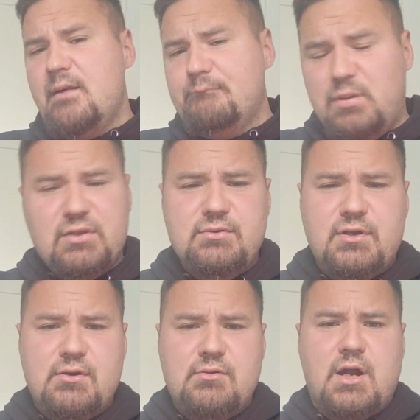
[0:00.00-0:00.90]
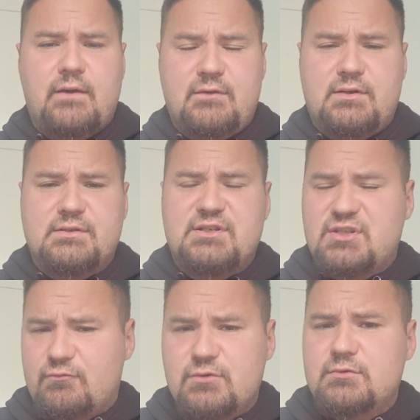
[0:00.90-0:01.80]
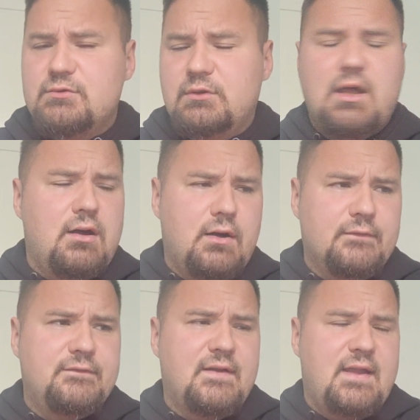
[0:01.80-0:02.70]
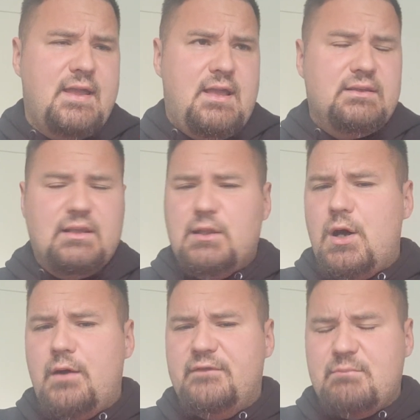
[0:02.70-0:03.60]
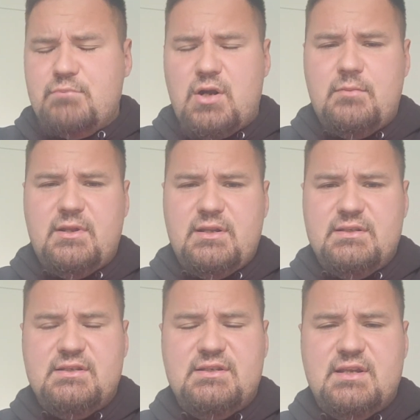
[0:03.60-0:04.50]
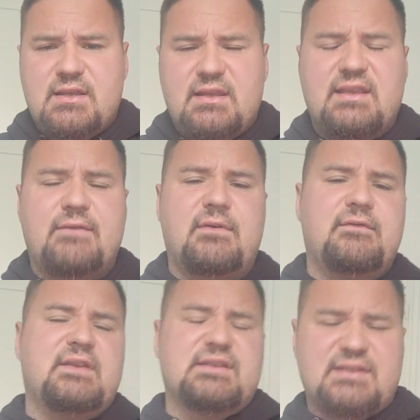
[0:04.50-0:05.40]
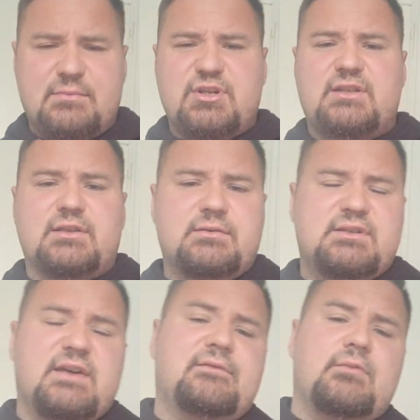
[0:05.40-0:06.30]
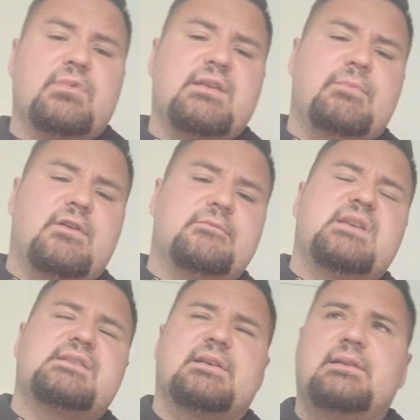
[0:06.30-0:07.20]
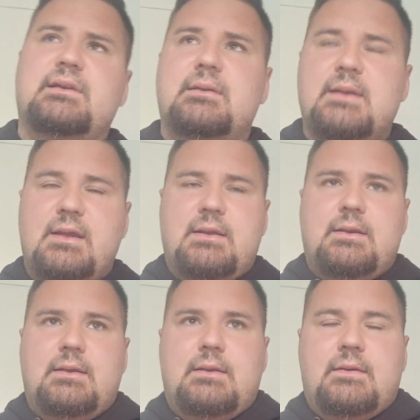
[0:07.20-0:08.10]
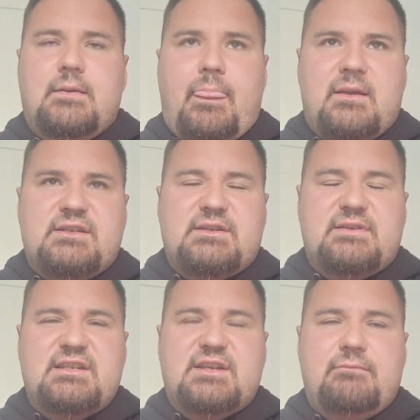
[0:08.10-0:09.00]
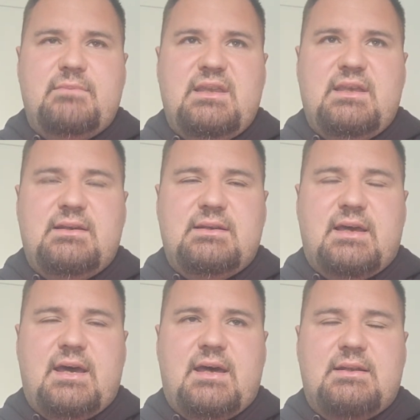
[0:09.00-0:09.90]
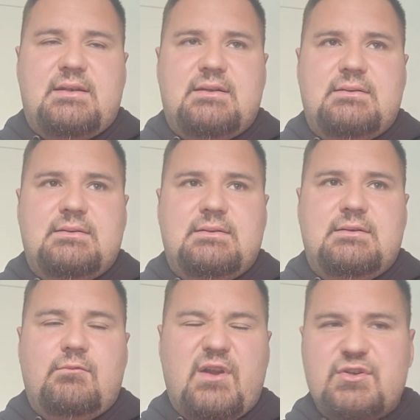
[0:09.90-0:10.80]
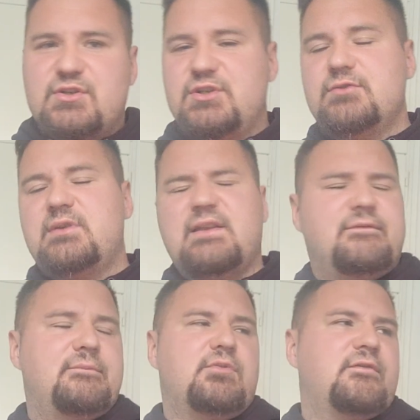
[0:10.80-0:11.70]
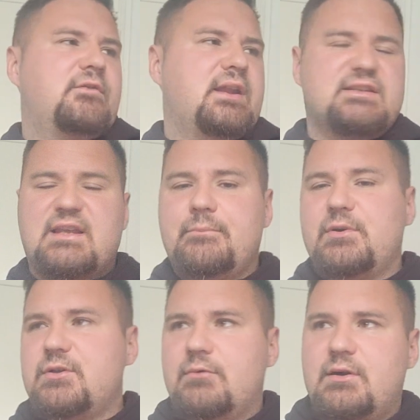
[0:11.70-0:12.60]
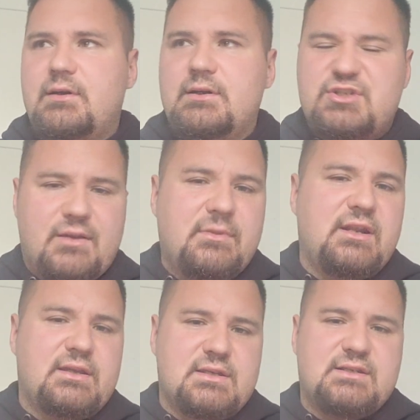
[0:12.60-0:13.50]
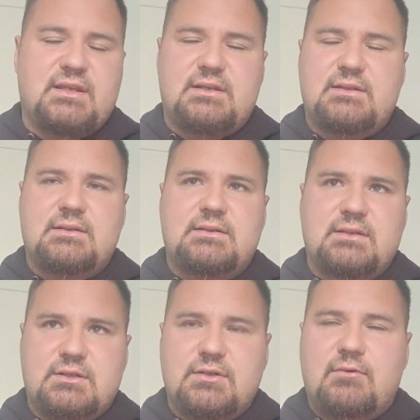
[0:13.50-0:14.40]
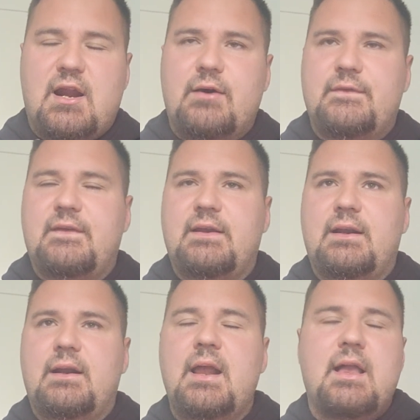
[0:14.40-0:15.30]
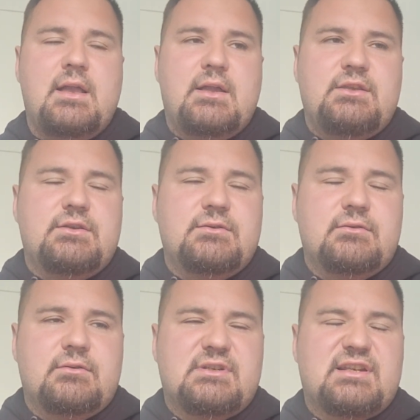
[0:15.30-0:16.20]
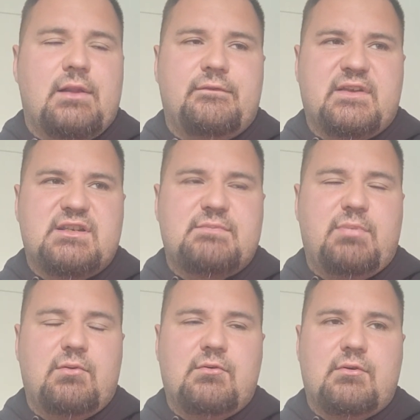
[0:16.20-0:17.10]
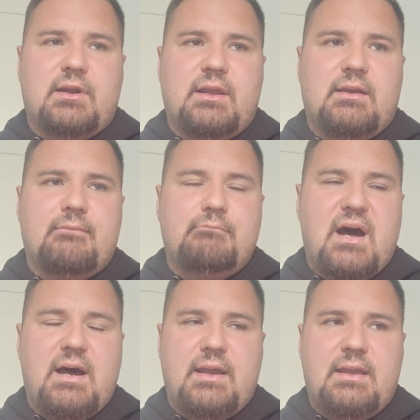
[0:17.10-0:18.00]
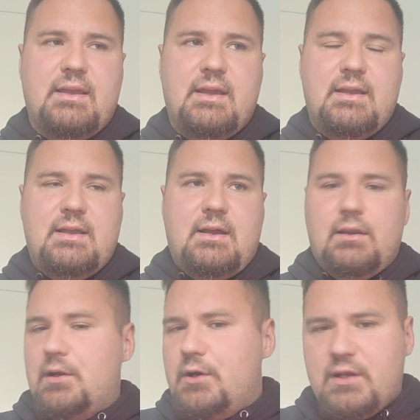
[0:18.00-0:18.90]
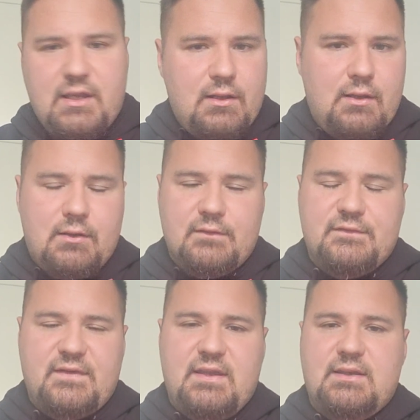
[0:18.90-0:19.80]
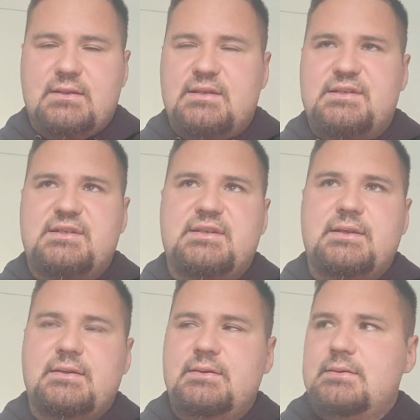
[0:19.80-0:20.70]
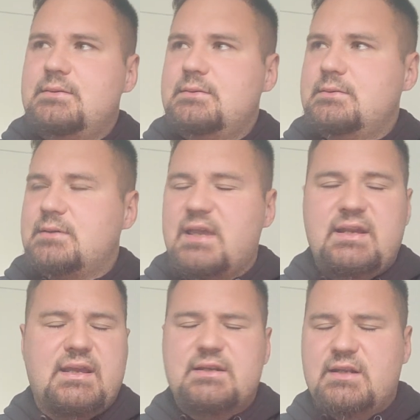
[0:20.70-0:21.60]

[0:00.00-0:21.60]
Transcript: Pluto governs the rule of the law of impermanence, that everything is subjected to death and rebirth, basically. So this could mean that when you do, if, for an example, you are a Gemini ascendant and you are out there, you're self-exploring by learning a lot of things, getting a